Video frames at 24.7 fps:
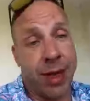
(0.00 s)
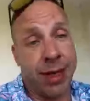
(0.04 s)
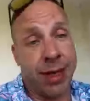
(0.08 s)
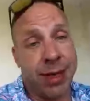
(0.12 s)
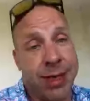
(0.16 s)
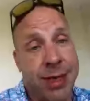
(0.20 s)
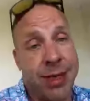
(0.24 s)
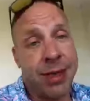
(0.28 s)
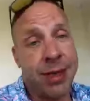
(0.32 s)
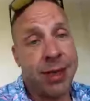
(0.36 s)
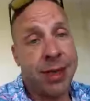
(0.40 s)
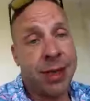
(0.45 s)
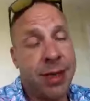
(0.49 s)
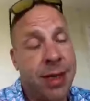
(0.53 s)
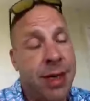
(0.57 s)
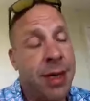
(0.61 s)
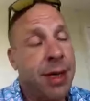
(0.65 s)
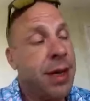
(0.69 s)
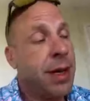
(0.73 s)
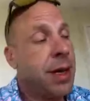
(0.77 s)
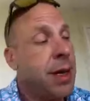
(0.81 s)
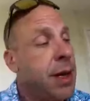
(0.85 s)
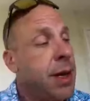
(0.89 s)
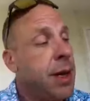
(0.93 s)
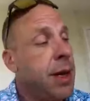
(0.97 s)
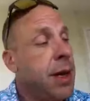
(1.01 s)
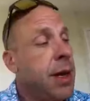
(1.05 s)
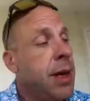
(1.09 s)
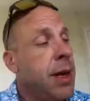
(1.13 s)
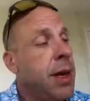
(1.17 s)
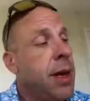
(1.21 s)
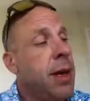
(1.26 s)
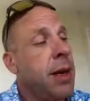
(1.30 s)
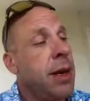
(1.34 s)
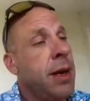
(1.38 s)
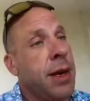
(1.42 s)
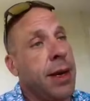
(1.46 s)
a cheap place.
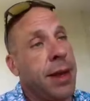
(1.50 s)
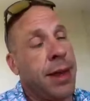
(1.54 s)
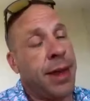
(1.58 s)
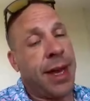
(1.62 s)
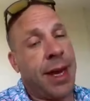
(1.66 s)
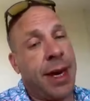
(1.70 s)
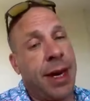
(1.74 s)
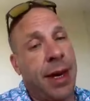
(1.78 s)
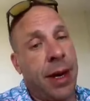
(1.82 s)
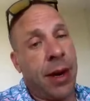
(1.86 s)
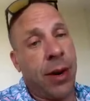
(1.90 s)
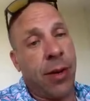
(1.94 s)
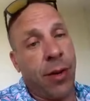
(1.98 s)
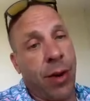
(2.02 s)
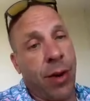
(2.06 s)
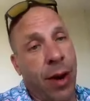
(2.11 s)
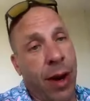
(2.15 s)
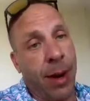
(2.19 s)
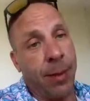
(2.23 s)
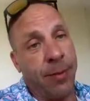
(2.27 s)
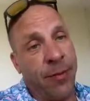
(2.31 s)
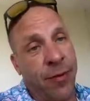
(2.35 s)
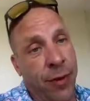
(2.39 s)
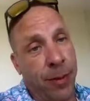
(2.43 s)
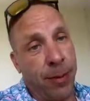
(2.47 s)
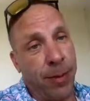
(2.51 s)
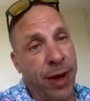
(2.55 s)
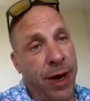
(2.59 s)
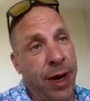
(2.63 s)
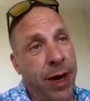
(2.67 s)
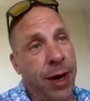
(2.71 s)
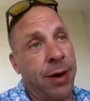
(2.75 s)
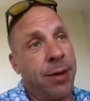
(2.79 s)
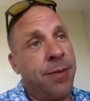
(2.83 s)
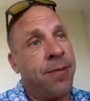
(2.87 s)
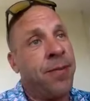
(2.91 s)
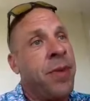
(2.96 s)
They go
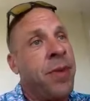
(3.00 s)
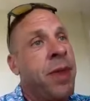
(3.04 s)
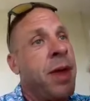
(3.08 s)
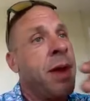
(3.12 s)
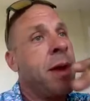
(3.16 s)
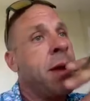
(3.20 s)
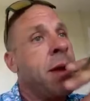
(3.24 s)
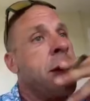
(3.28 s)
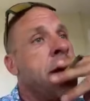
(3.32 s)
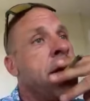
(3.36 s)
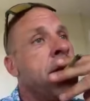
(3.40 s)
up from there.